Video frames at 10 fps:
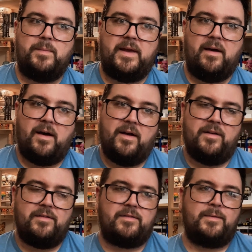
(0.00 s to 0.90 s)

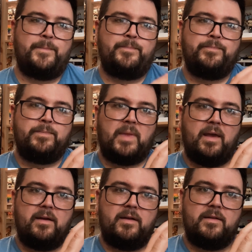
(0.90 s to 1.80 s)
because
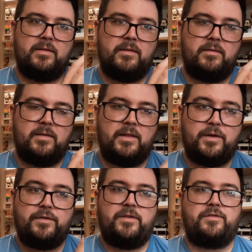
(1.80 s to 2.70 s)

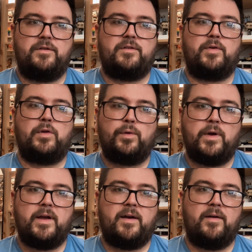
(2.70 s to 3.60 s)
Little Sisters of
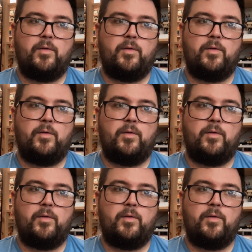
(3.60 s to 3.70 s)
Eluria,